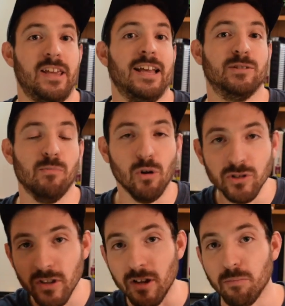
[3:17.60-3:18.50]
gets
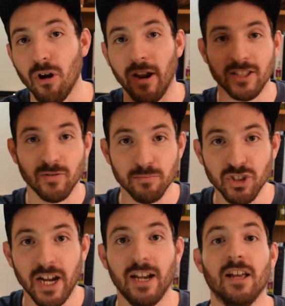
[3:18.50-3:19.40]
most of their products from
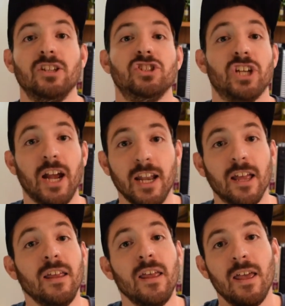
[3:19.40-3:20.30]
China.
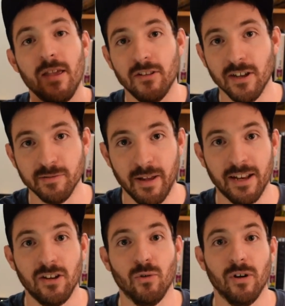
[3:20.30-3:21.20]
China does
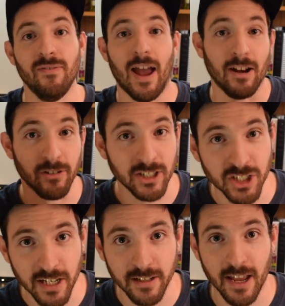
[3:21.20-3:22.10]
mandatory factory
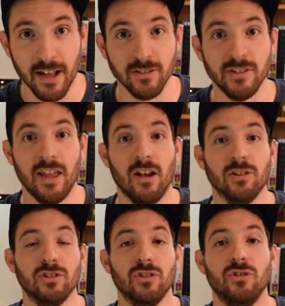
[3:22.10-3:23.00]
shutdowns. They
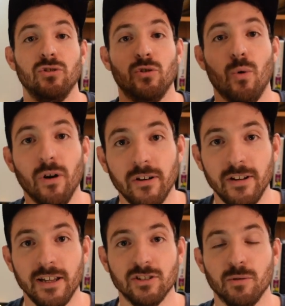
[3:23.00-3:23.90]
also do
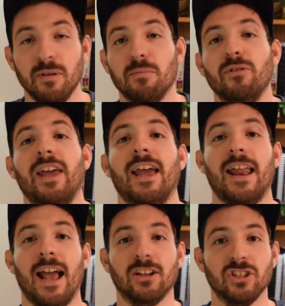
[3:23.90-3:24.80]
quarantine so people
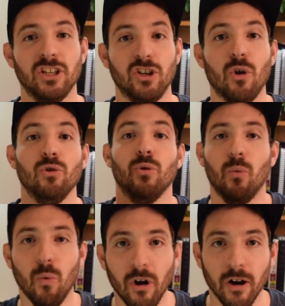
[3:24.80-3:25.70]
can't actually go to
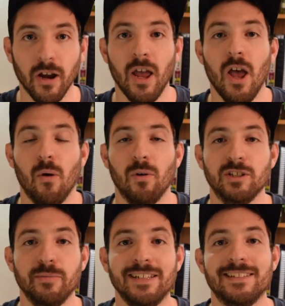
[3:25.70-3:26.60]
work,
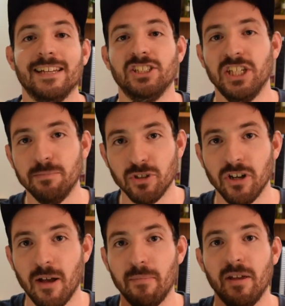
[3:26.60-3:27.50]
which means that chips are
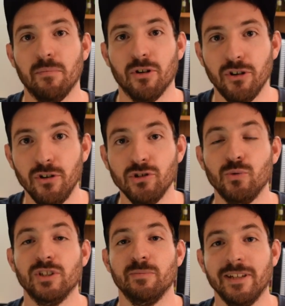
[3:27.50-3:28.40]
not being
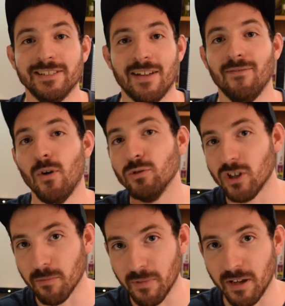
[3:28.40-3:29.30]
produced, which means that phones
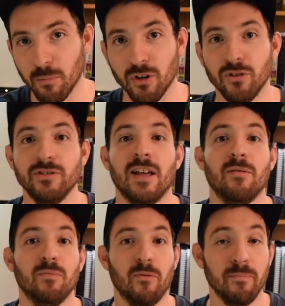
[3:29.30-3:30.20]
aren't being produced.
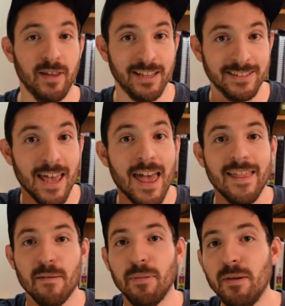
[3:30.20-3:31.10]
That means
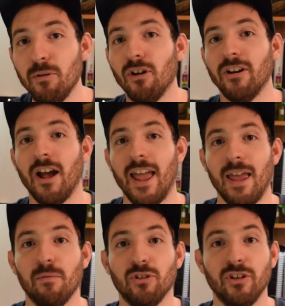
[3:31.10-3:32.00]
that people are not
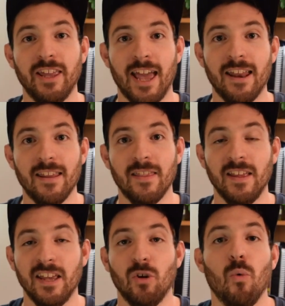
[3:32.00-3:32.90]
able to get
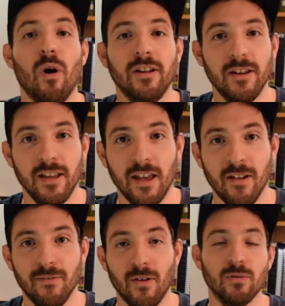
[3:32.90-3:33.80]
the quantity
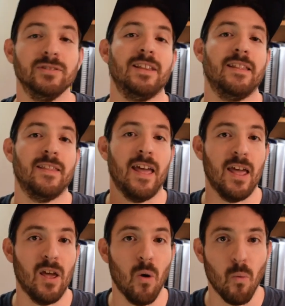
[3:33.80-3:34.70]
of phones that
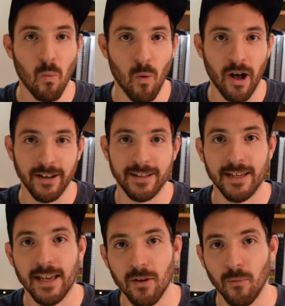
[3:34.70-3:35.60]
they want,
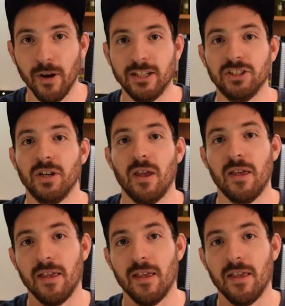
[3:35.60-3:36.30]
which